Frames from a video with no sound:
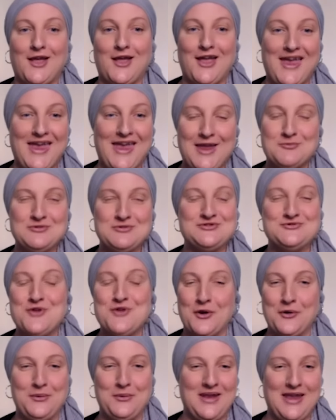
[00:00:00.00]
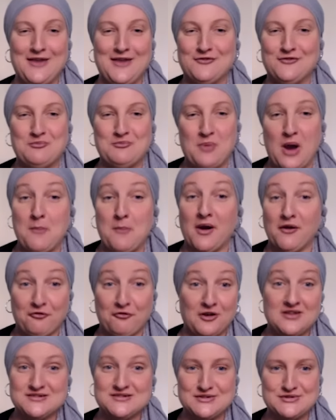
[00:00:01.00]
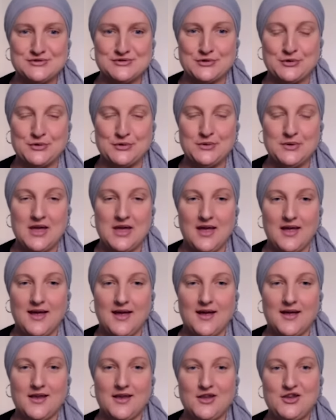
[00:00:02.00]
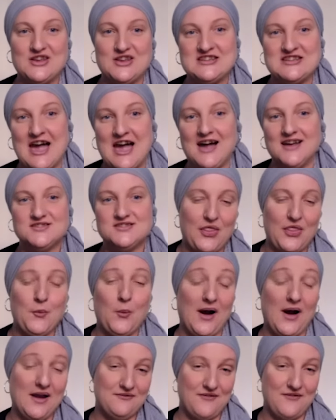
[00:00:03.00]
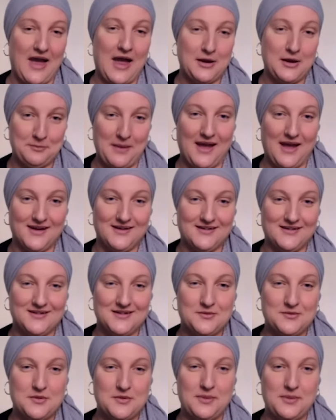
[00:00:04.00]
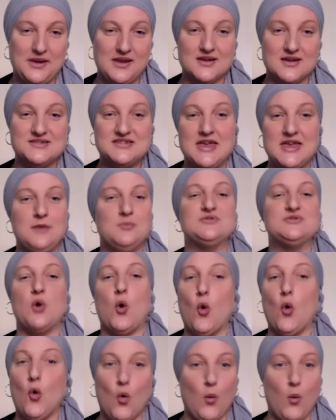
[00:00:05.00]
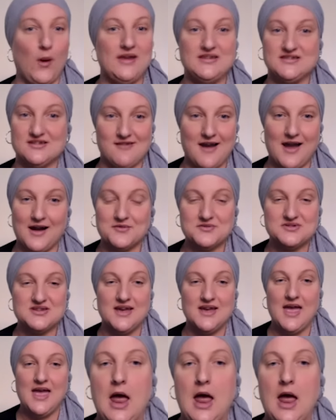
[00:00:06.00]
He was known even by my friends at school, your dad, the white van man, because he was always around.